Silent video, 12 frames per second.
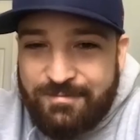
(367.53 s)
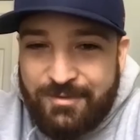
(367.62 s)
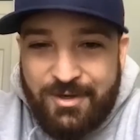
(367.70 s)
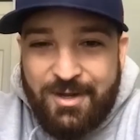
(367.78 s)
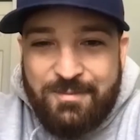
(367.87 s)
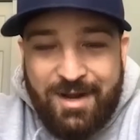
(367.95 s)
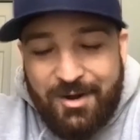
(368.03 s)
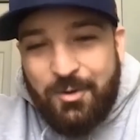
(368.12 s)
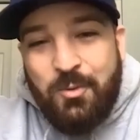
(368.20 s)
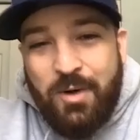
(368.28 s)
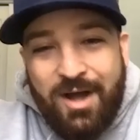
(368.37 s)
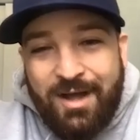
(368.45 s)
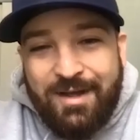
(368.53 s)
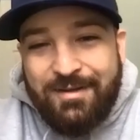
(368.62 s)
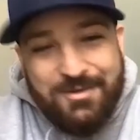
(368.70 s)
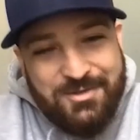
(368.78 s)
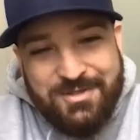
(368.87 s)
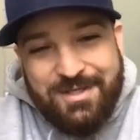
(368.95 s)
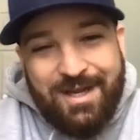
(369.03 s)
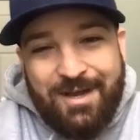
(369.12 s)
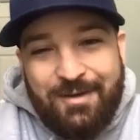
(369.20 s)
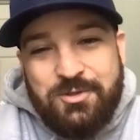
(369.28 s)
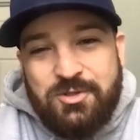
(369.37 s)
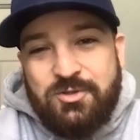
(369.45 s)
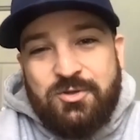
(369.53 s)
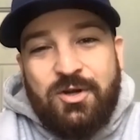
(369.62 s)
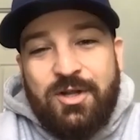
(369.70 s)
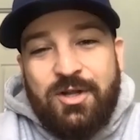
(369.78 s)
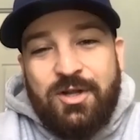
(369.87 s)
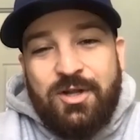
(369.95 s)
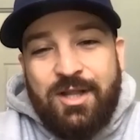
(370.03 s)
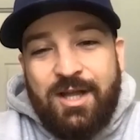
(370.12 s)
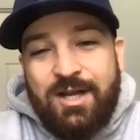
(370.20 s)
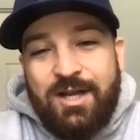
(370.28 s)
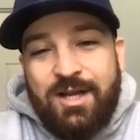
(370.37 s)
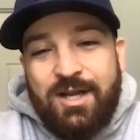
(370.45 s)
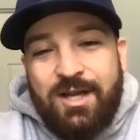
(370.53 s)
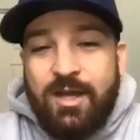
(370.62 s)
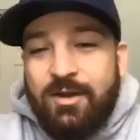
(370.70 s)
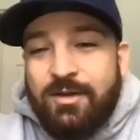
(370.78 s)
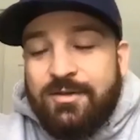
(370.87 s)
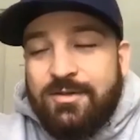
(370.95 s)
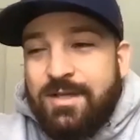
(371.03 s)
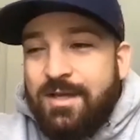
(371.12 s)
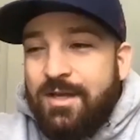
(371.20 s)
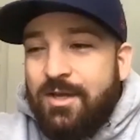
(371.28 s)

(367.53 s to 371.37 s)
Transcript: you know what I mean? I don't know why. It's just like I would just draw a lot of like male characters.